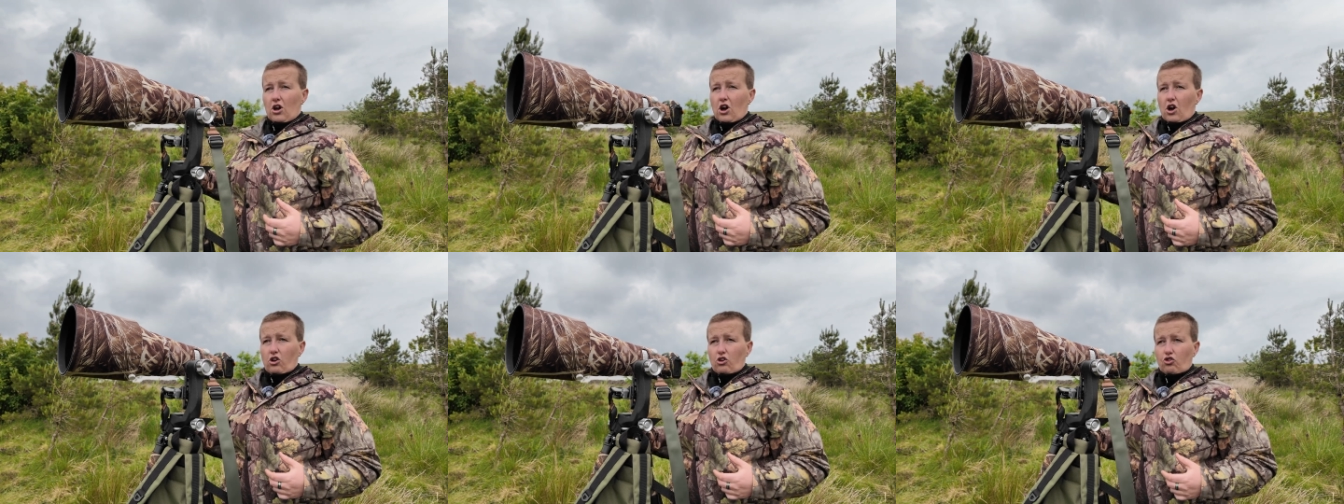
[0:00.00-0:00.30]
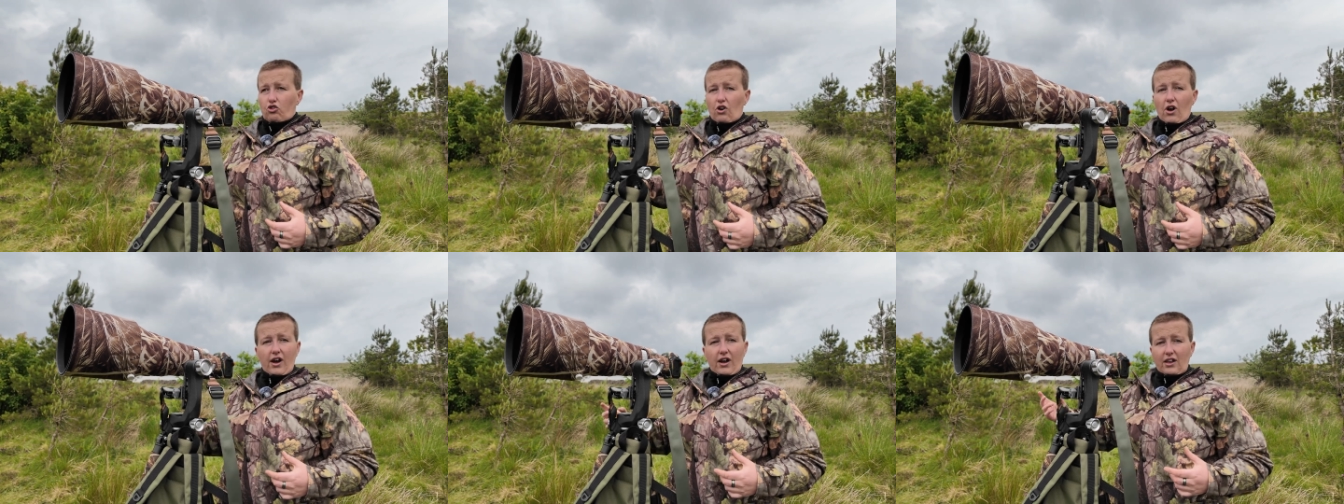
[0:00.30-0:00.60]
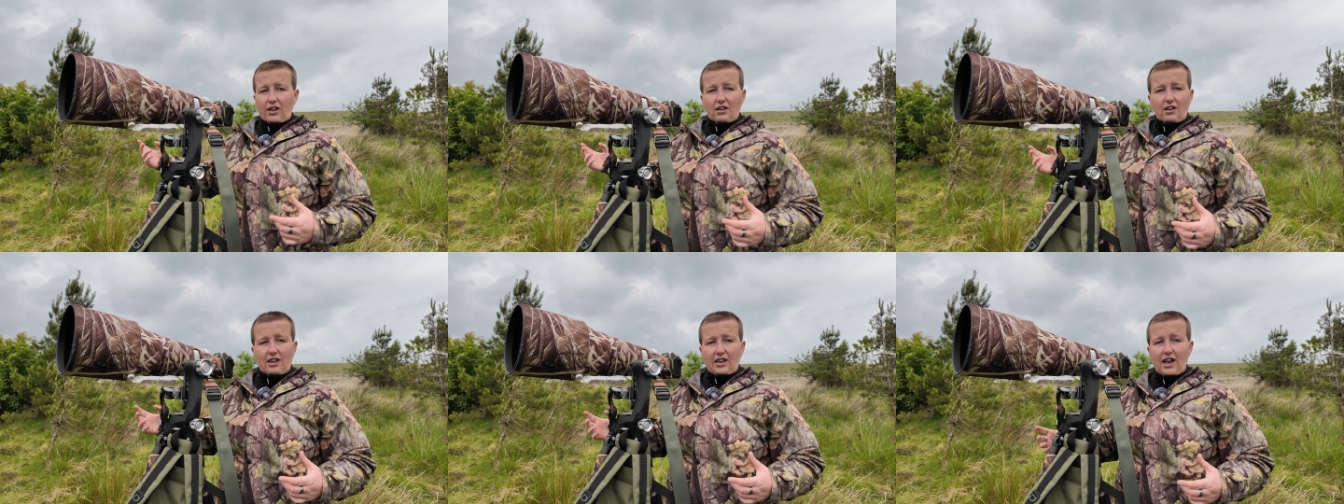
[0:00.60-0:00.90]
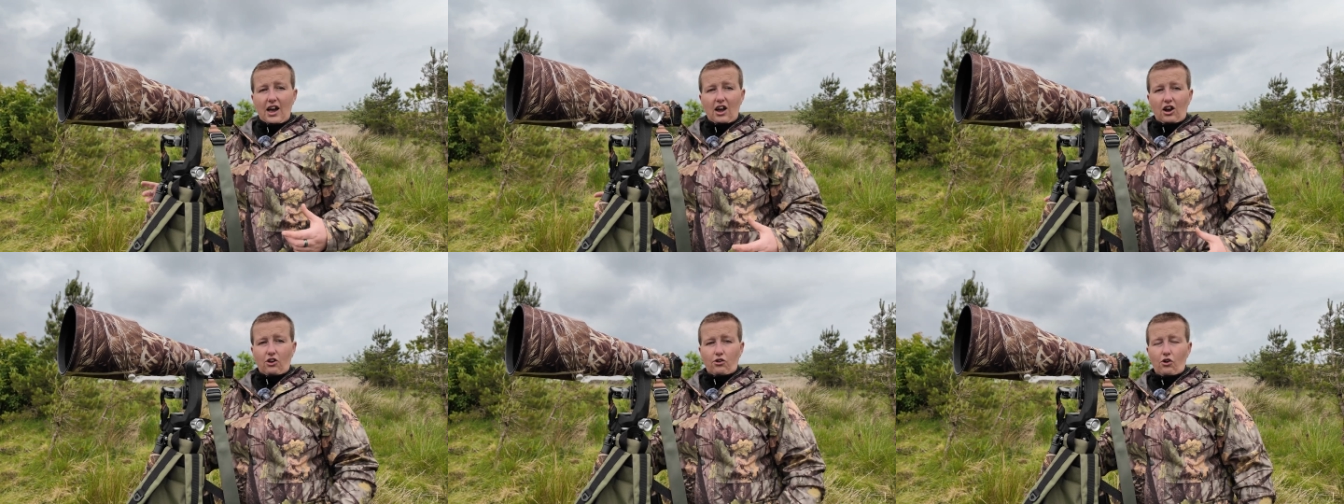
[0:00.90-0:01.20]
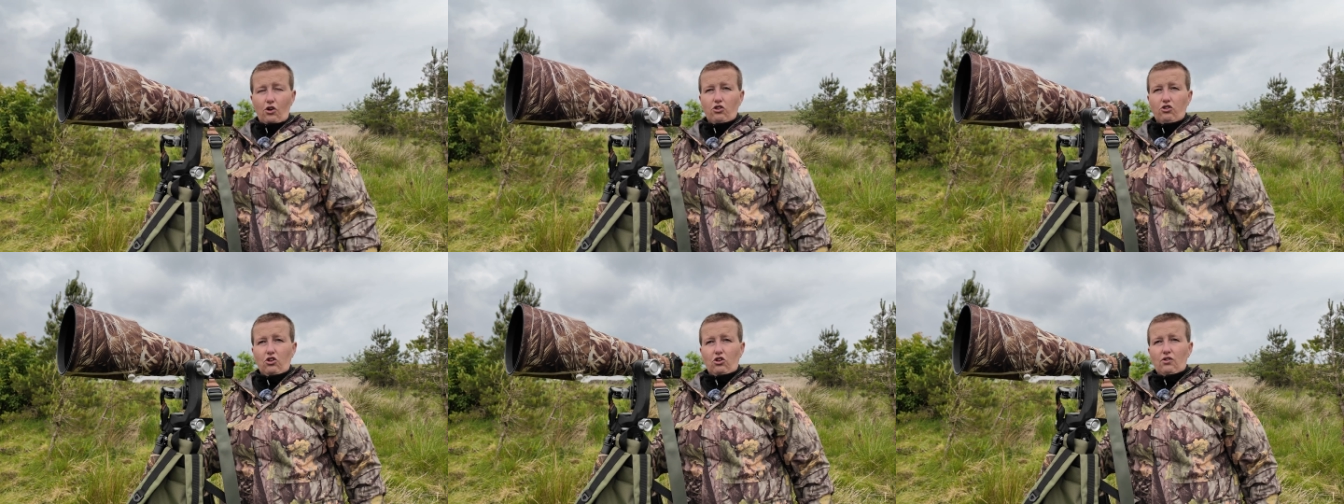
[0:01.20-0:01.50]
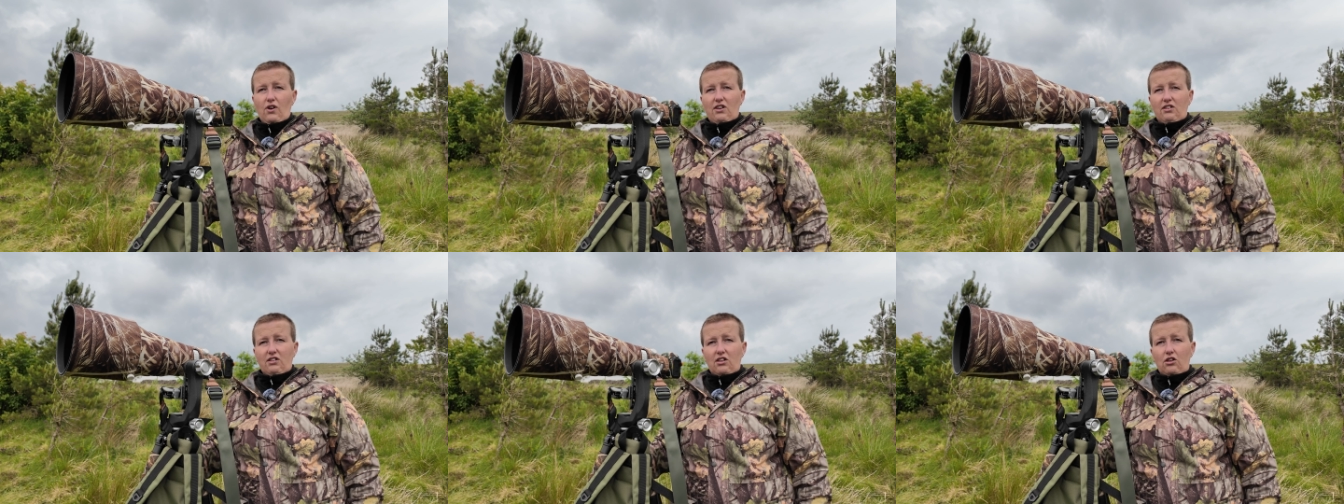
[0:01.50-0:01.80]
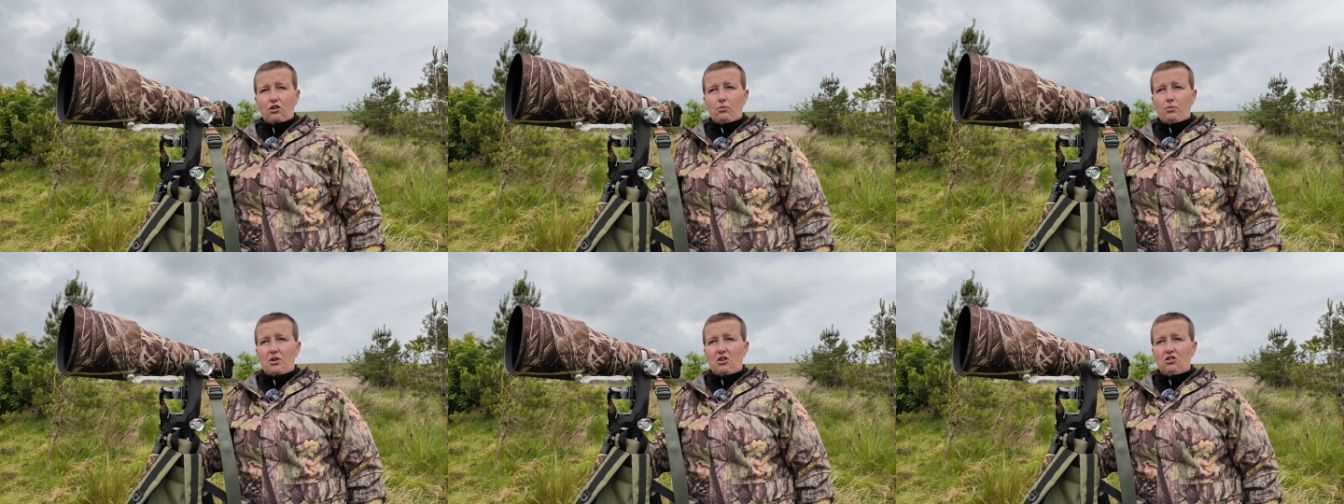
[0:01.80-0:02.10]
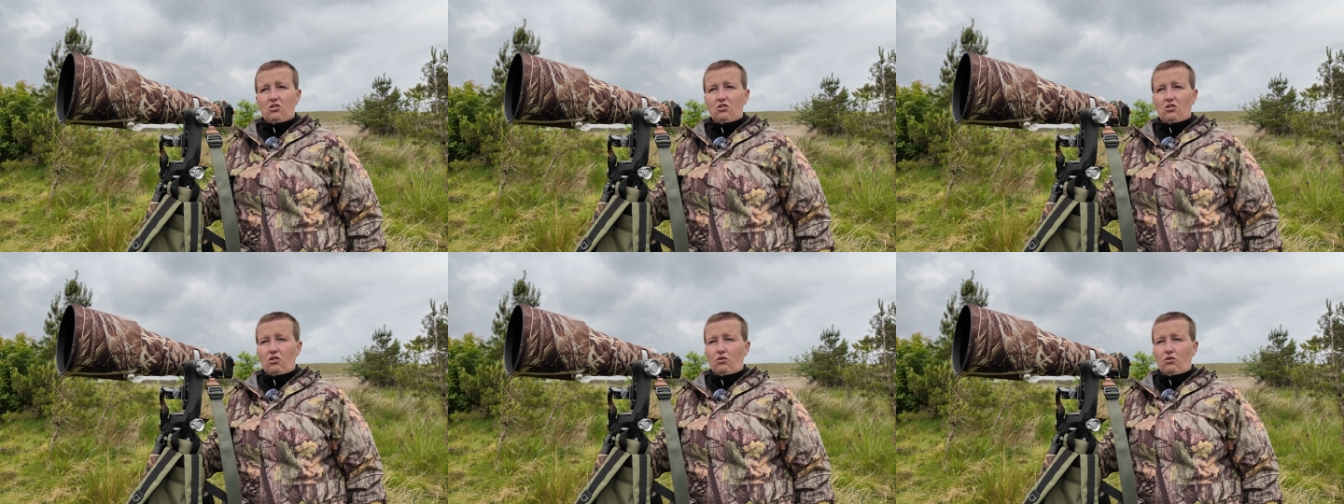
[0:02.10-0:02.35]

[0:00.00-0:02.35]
and try and get across the grass a little bit because